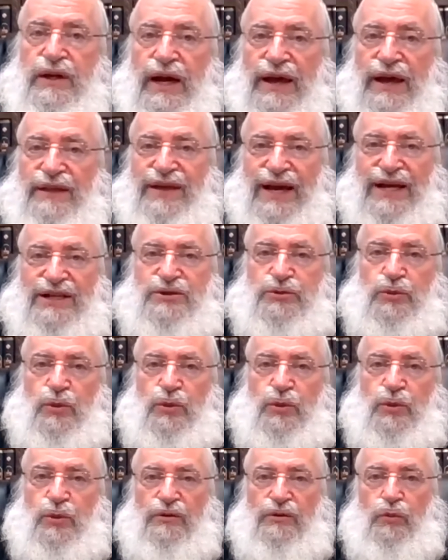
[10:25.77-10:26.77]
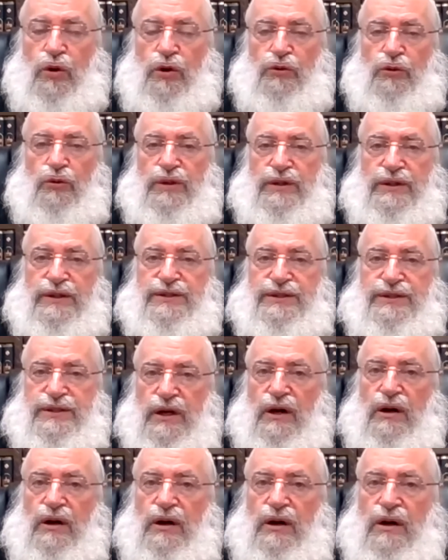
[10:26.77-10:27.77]
And that's why the water is
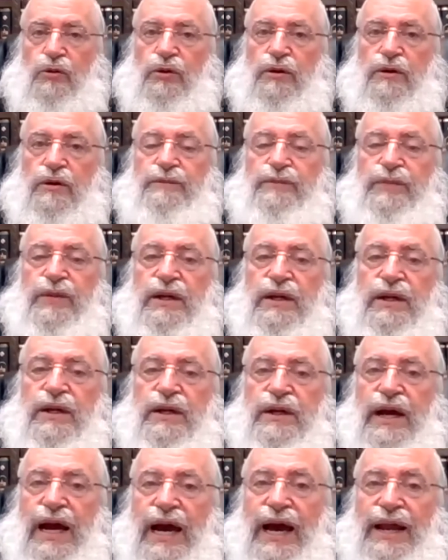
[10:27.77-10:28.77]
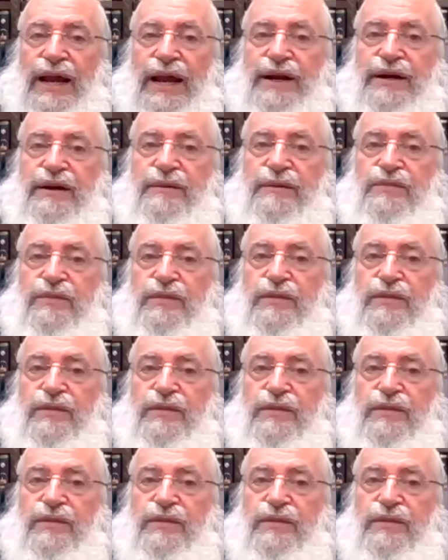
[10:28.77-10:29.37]
Ochur. And